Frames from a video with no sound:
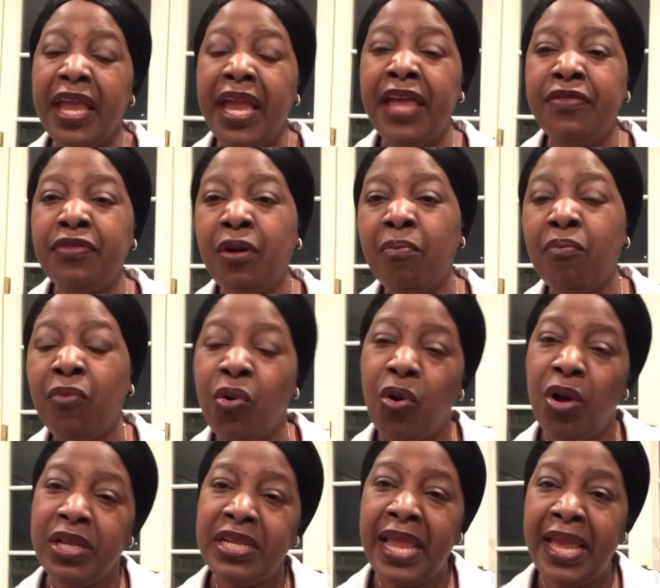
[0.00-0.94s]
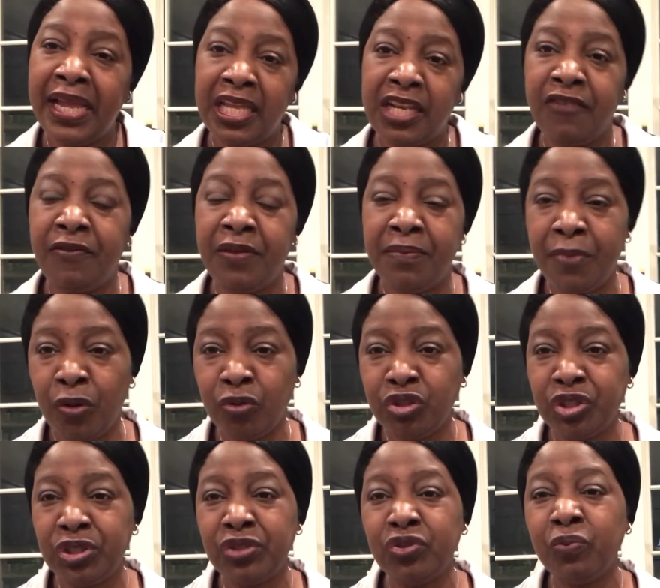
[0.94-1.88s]
And the more negative
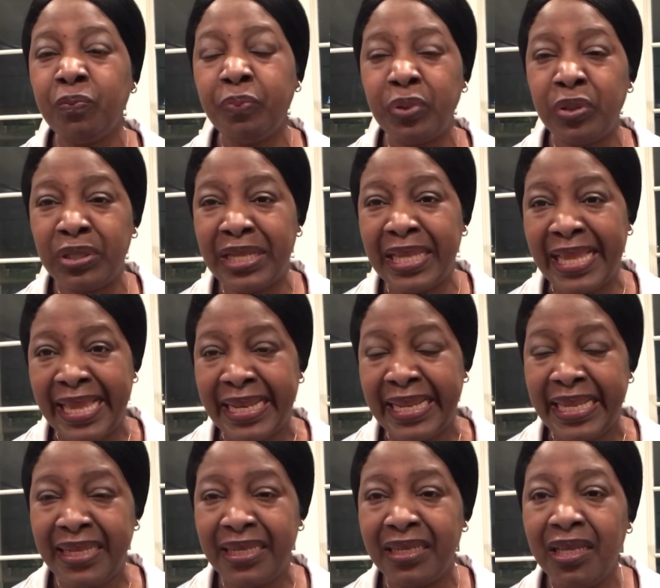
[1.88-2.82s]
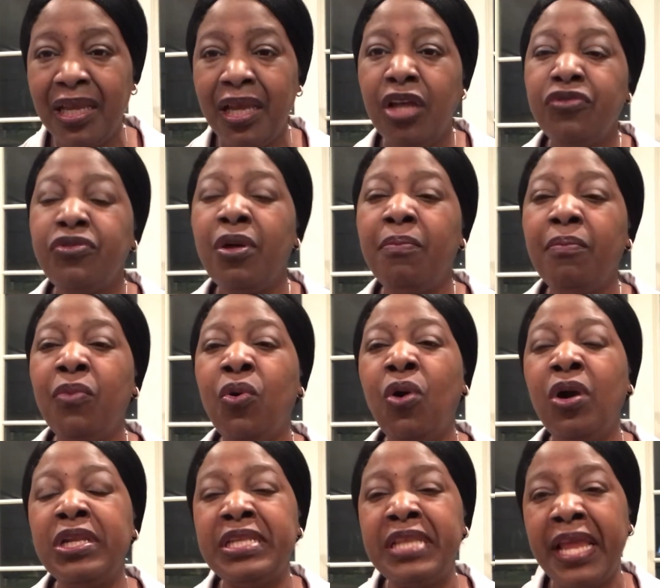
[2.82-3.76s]
emotions you put in it, the
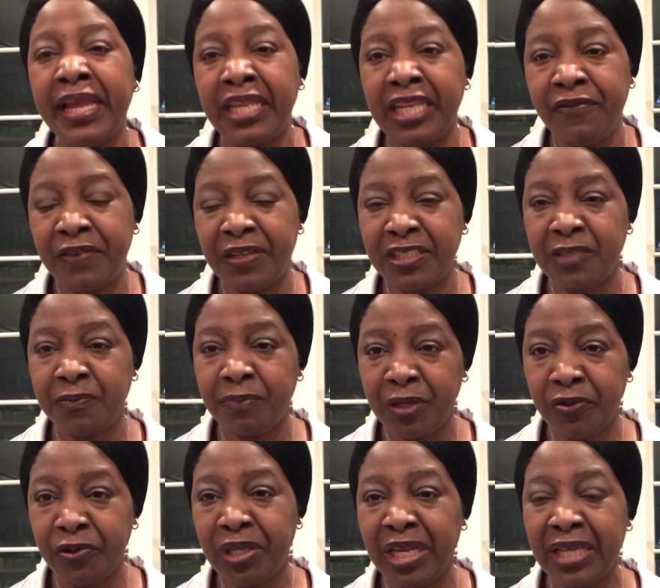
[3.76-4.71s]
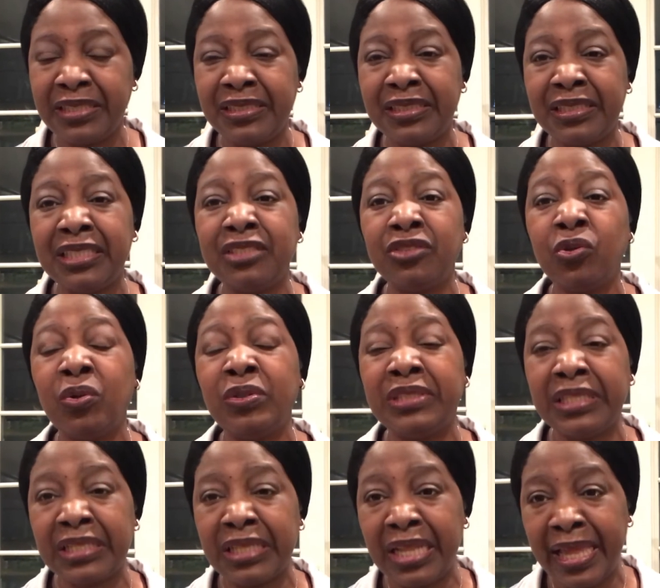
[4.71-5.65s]
more negative experiences or
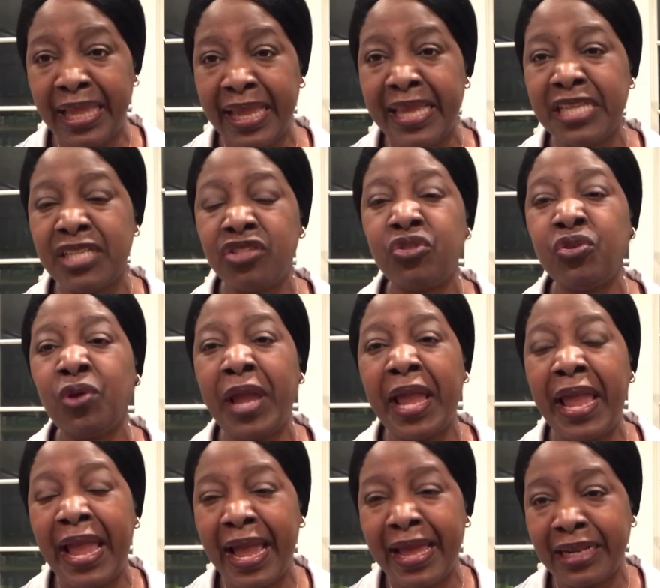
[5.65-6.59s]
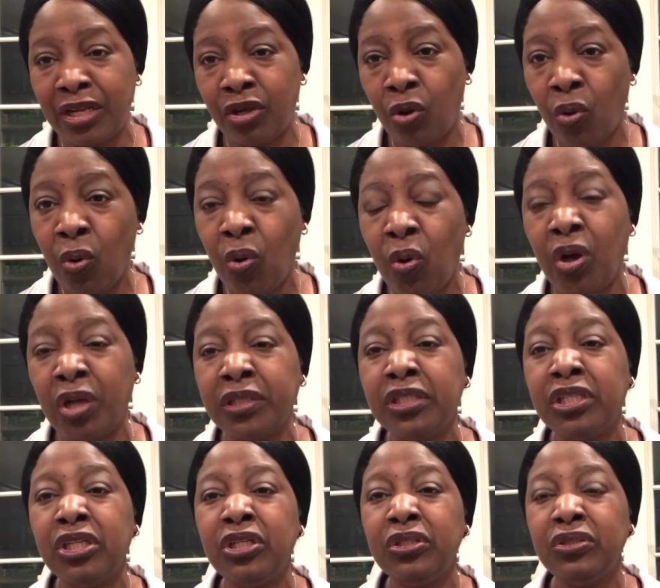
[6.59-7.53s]
delays you're adding
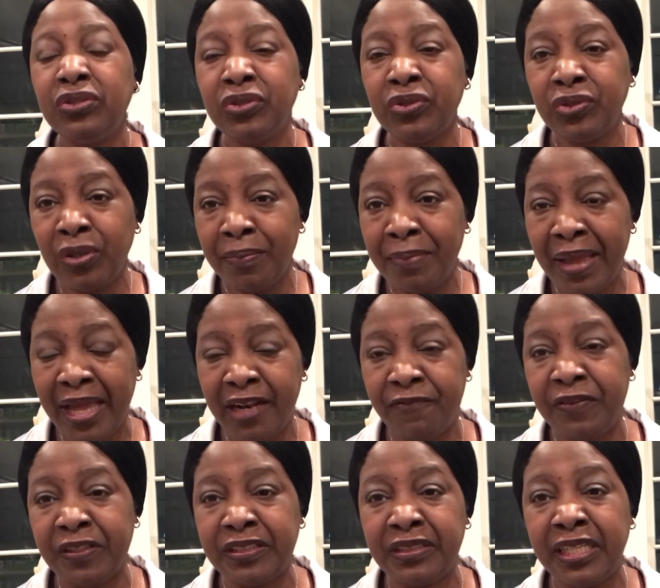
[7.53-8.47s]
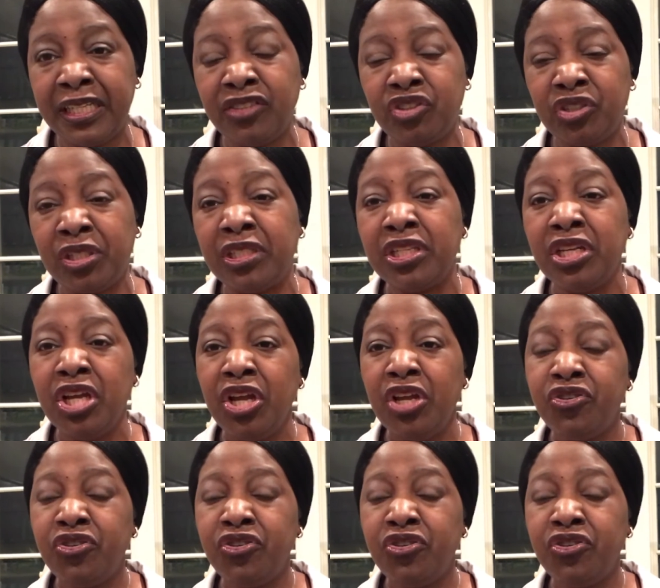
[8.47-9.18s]
on to your manifestation.